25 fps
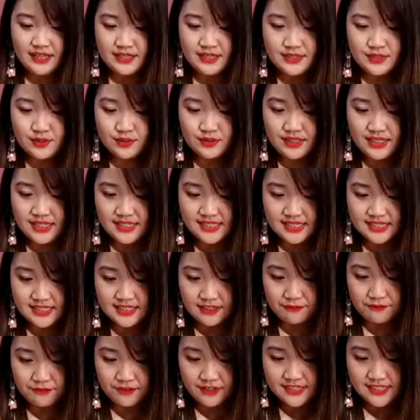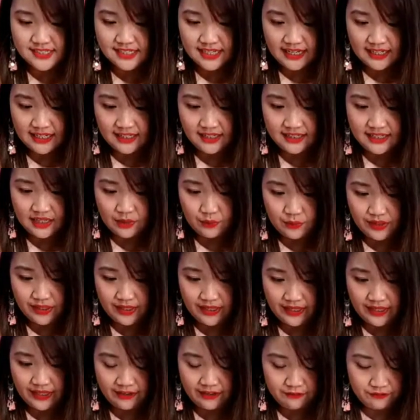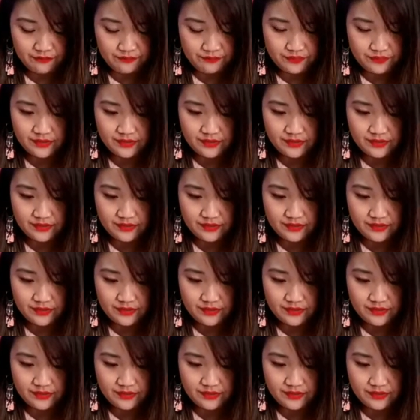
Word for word: So this is the first color that we have.